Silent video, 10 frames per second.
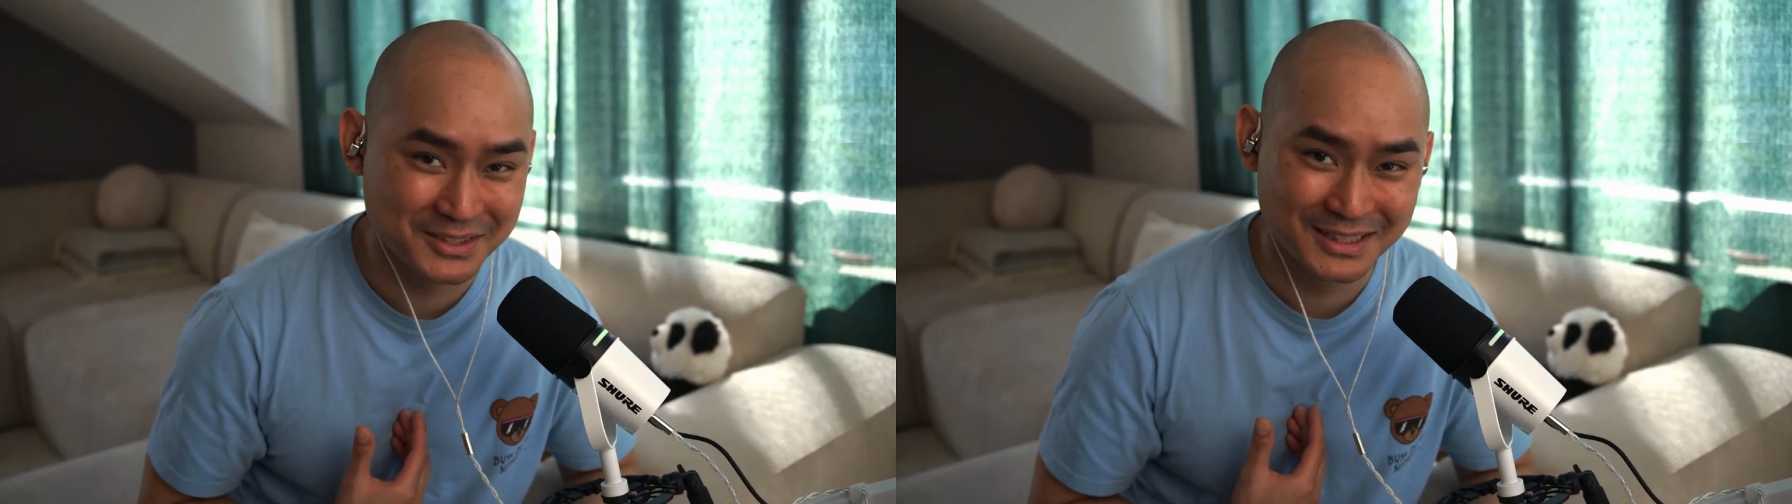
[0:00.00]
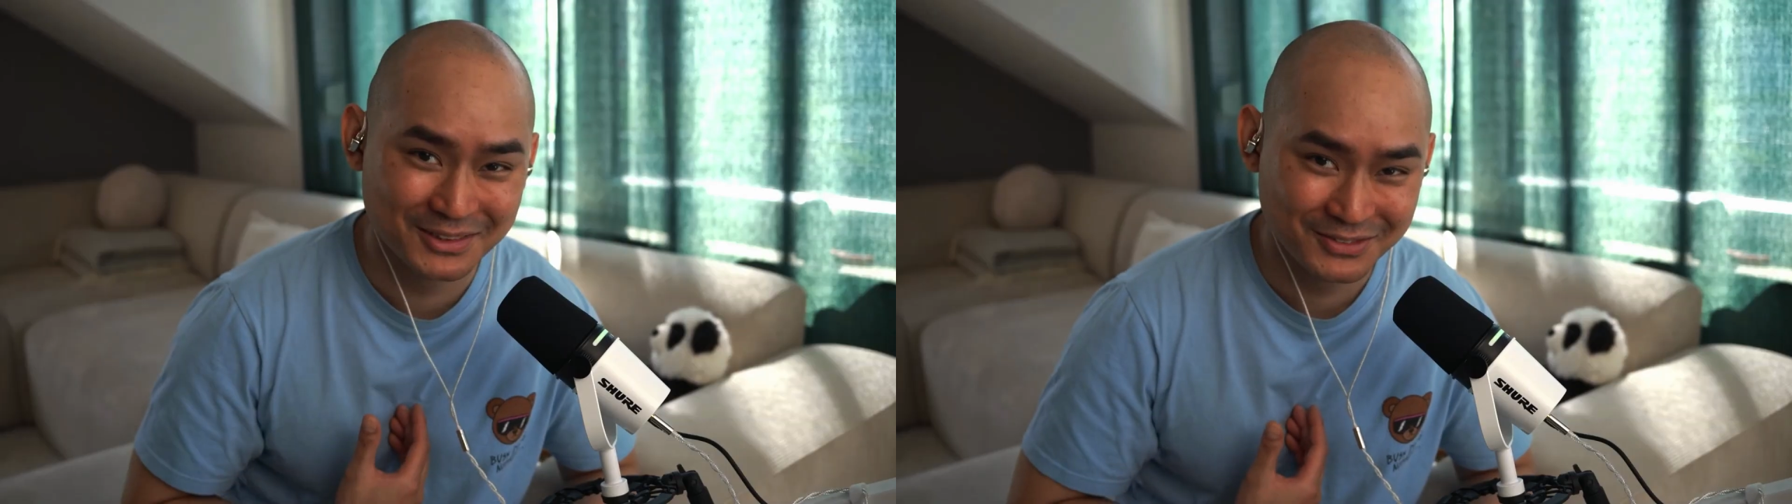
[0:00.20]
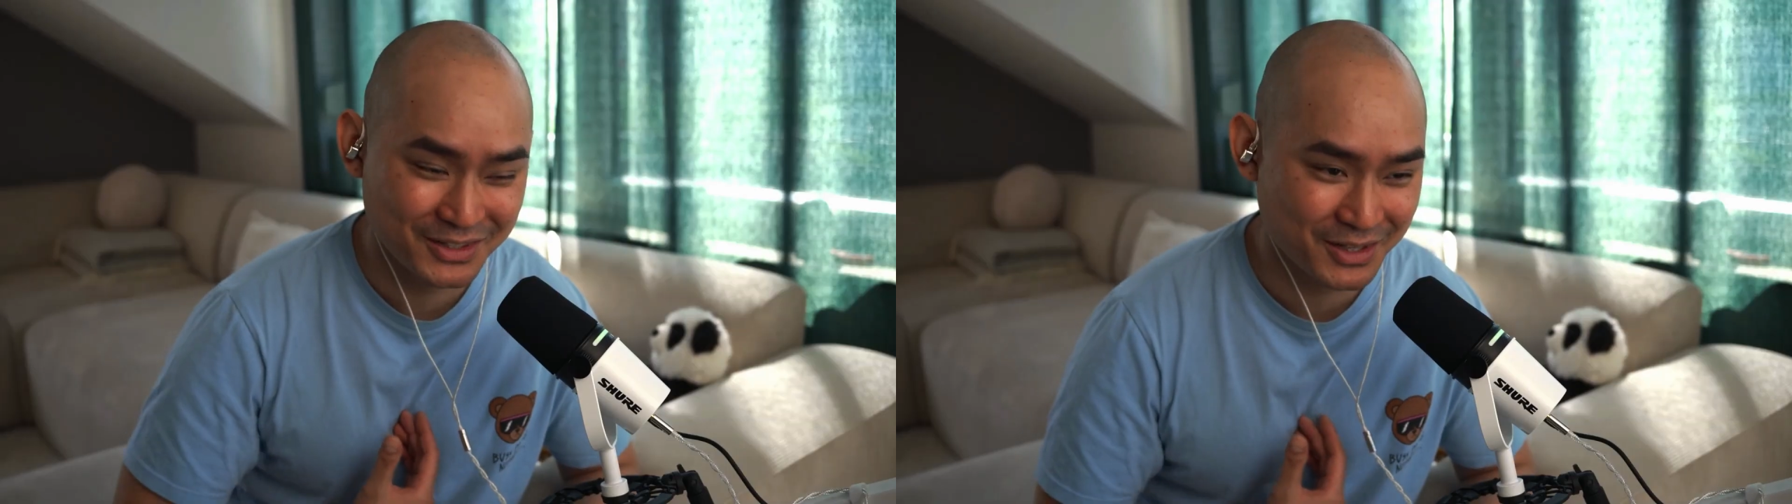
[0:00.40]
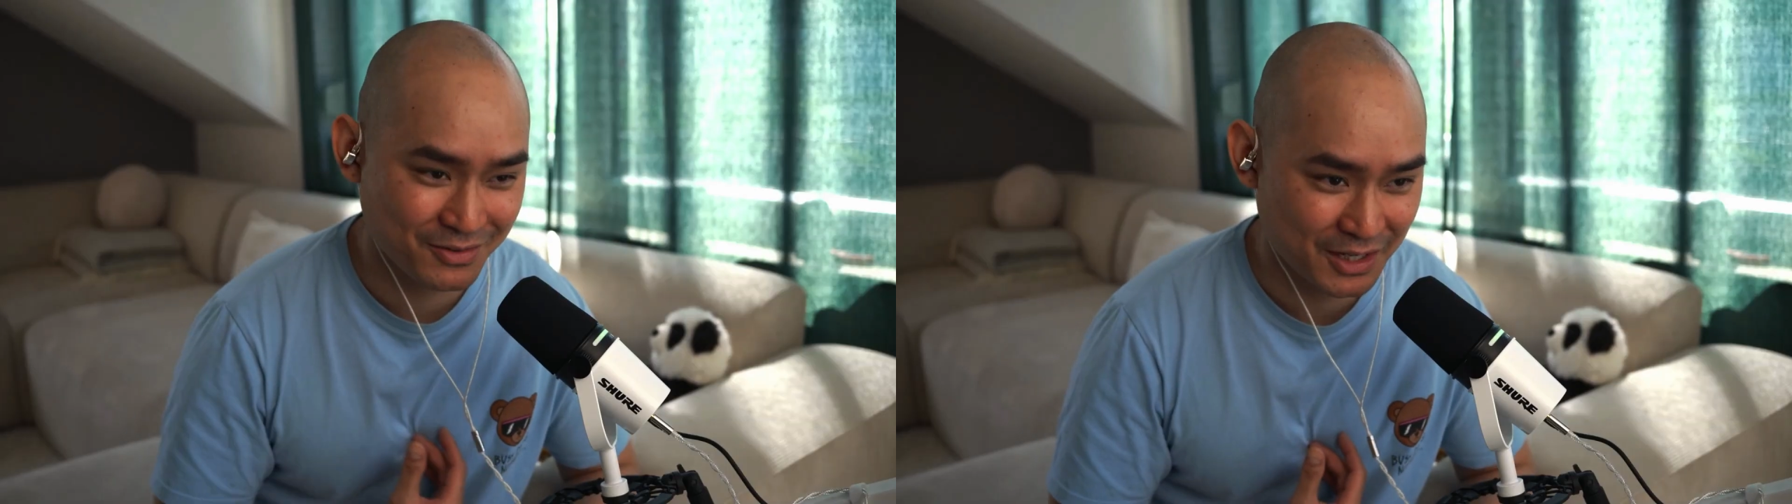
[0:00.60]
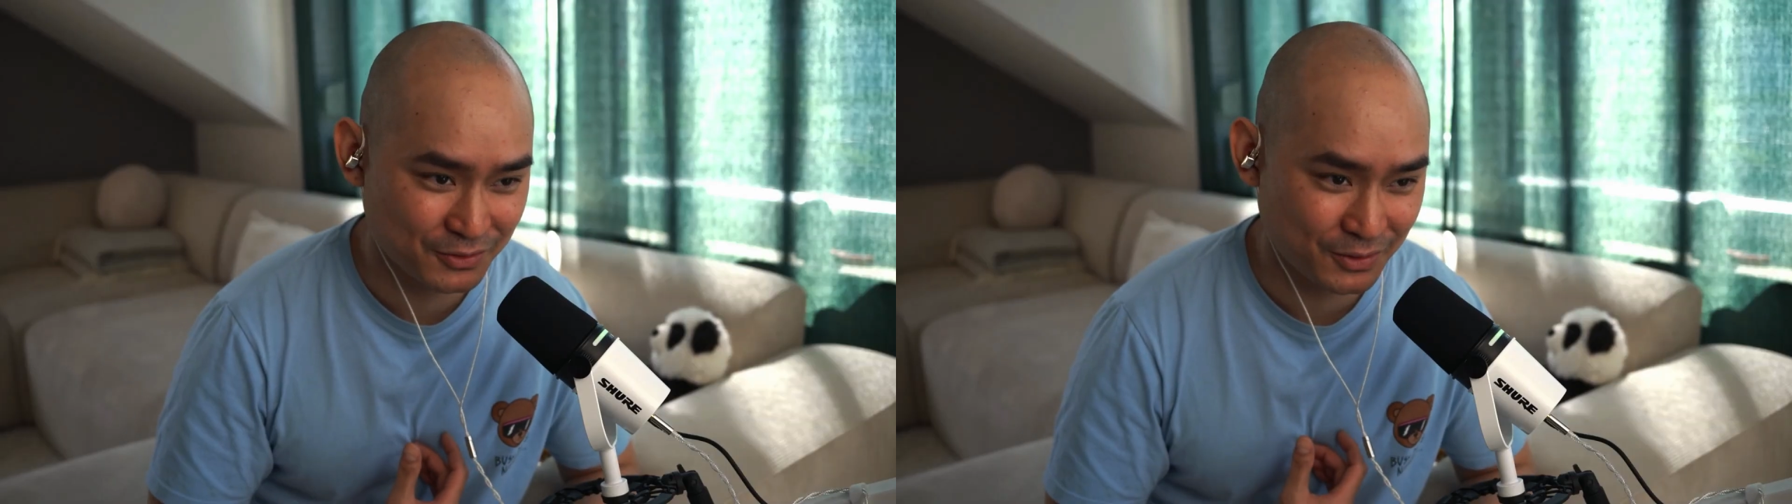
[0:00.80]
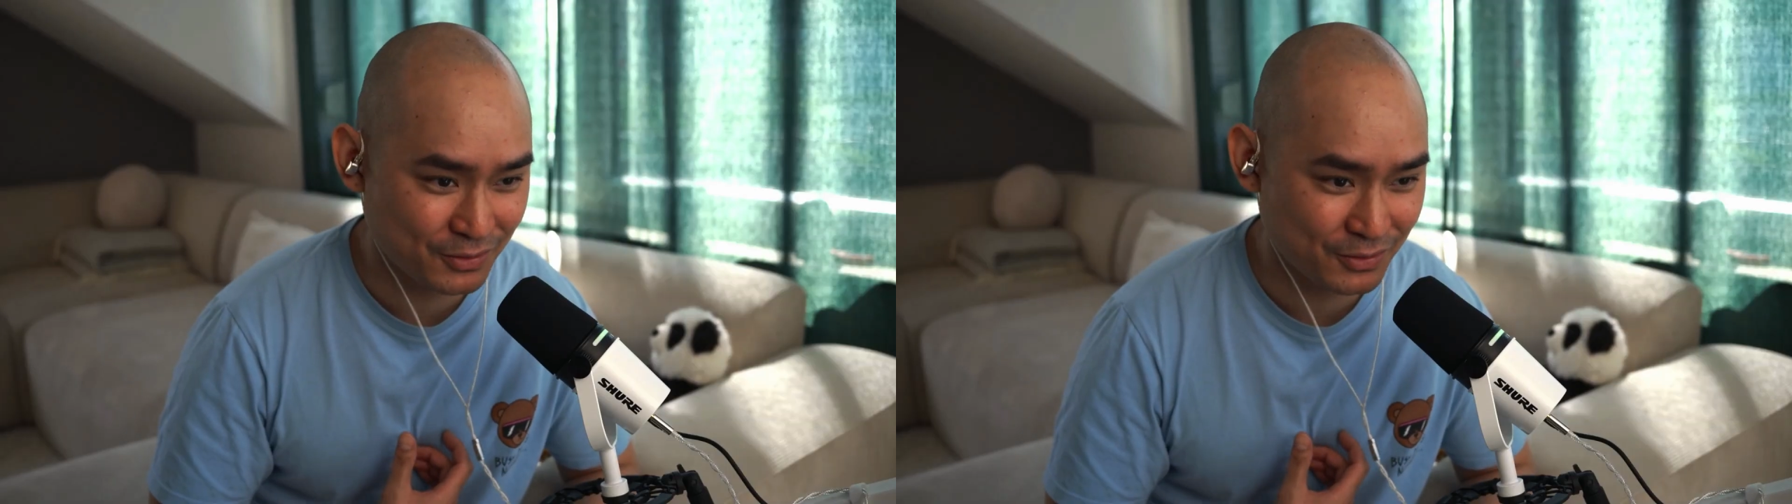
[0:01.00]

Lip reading: still very grateful